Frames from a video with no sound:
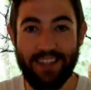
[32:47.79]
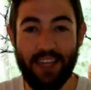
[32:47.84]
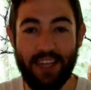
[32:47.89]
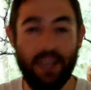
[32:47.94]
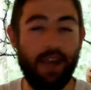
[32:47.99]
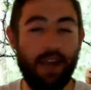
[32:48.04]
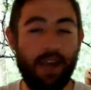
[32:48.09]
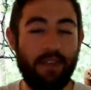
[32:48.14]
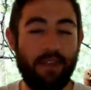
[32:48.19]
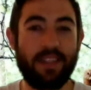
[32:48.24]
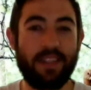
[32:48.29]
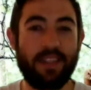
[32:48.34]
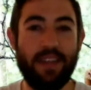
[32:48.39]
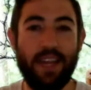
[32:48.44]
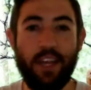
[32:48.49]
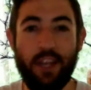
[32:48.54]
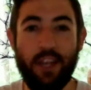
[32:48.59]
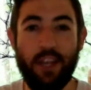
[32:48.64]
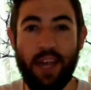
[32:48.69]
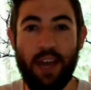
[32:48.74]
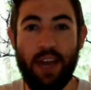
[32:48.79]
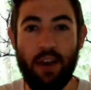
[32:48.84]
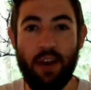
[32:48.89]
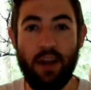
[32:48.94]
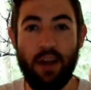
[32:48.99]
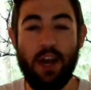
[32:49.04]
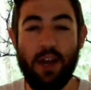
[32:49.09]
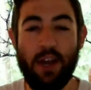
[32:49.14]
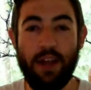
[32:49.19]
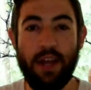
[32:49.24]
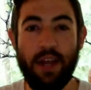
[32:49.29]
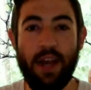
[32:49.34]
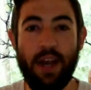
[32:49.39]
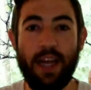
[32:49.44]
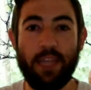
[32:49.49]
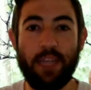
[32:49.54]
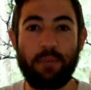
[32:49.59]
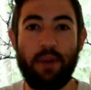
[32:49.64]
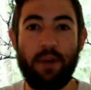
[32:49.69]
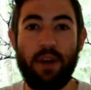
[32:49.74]
I love this saying. You can't
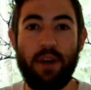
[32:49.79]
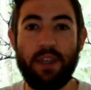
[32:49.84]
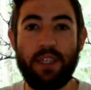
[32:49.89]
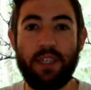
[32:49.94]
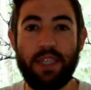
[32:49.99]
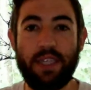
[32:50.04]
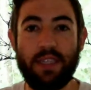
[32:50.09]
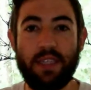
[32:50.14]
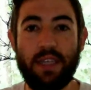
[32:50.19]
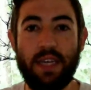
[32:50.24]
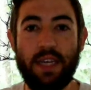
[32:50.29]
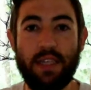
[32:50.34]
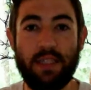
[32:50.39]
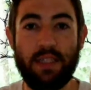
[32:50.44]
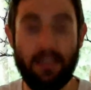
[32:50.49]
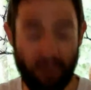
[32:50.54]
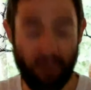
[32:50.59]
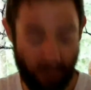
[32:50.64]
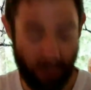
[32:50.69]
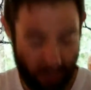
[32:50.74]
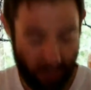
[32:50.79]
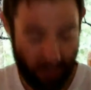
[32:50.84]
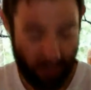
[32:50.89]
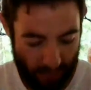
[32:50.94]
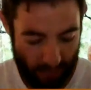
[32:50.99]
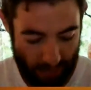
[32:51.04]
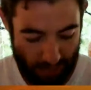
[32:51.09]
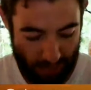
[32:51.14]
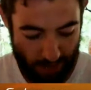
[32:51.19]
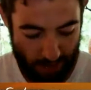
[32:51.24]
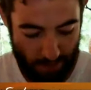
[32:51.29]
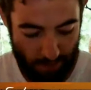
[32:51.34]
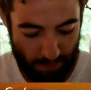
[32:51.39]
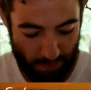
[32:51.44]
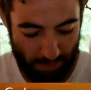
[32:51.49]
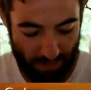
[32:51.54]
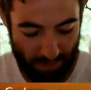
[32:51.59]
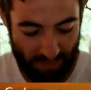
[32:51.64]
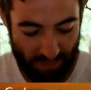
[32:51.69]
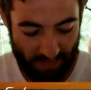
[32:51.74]
experience success
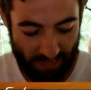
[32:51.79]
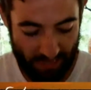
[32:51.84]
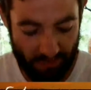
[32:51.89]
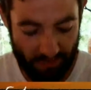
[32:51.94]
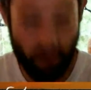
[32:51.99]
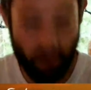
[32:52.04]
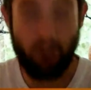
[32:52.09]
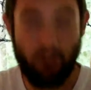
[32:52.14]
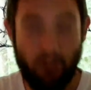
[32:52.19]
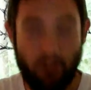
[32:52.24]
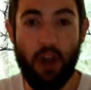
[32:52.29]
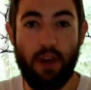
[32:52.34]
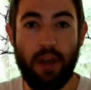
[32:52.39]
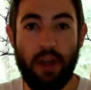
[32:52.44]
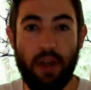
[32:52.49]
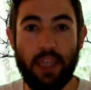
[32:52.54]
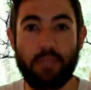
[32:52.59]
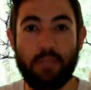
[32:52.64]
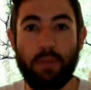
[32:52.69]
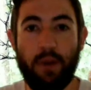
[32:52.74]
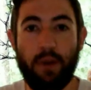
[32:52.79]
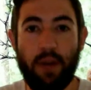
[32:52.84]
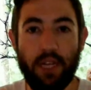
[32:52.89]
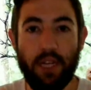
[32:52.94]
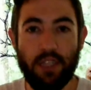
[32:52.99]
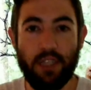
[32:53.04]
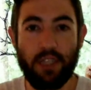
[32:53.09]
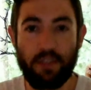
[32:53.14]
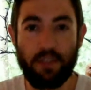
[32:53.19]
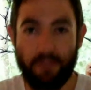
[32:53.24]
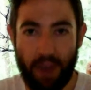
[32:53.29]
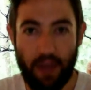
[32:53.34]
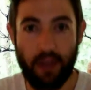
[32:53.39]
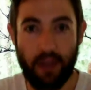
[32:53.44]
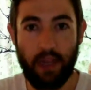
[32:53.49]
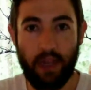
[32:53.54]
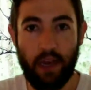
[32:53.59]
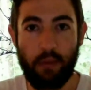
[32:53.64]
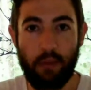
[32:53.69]
if you don't experience failure.